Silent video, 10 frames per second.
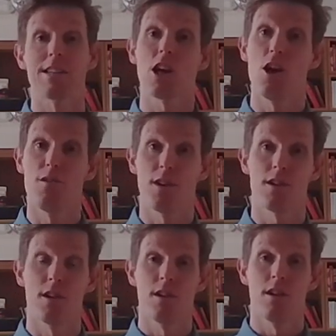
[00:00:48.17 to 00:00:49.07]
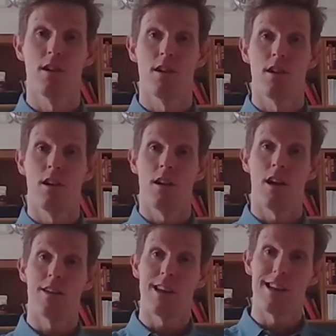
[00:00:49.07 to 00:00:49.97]
COVID
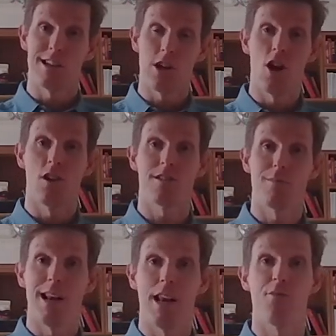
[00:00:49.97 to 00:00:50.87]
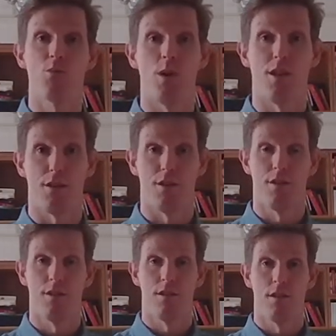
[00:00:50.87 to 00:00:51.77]
indeed is learnt to be lived with,
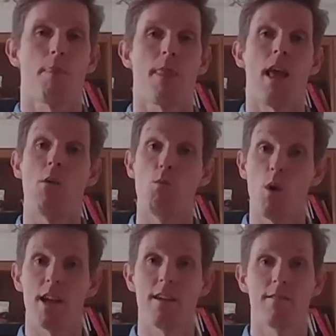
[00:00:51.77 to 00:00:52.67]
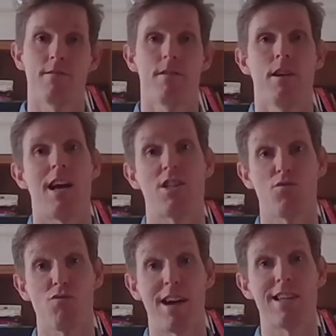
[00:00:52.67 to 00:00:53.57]
and we as a
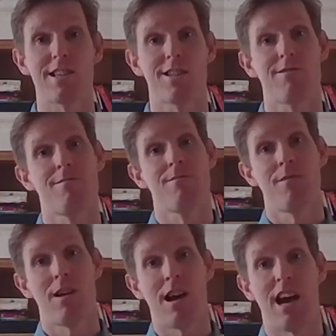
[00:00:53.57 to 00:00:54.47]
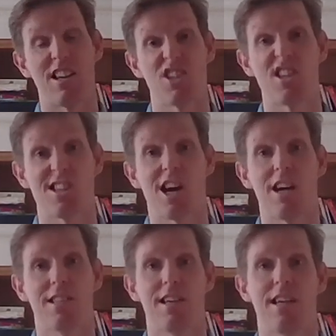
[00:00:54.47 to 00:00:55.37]
race and a
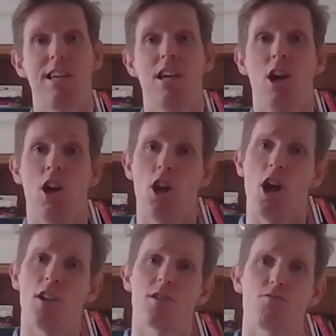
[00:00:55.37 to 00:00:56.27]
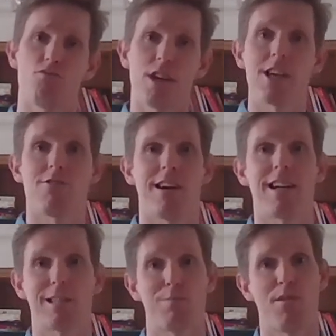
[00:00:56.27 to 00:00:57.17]
society learn to recreate
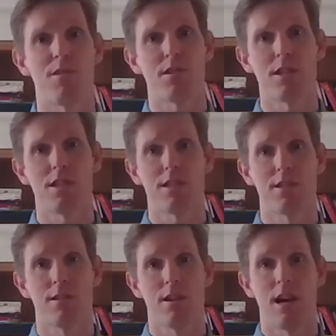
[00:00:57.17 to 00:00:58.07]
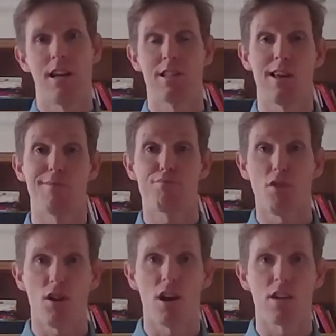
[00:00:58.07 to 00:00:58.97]
experiences and indeed
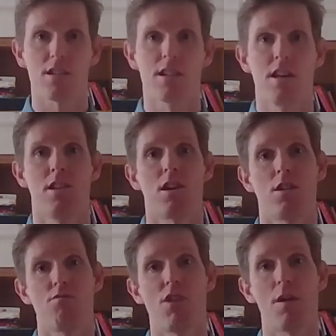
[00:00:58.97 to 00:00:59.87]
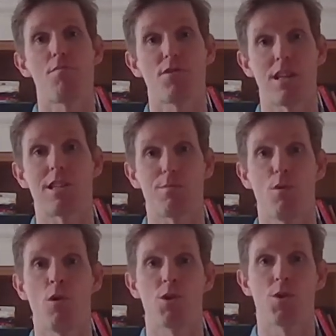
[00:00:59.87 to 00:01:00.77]
products that can represent
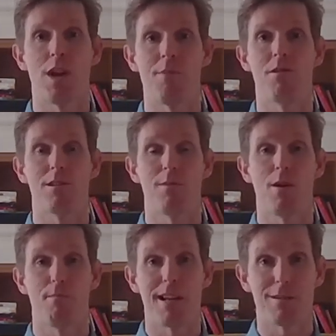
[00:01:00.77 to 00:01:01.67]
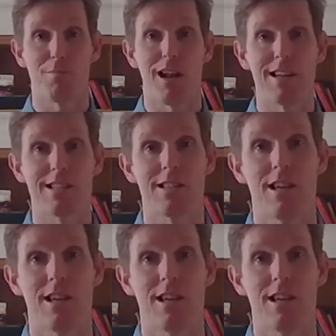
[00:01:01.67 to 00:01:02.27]
sport to enable it to be a better place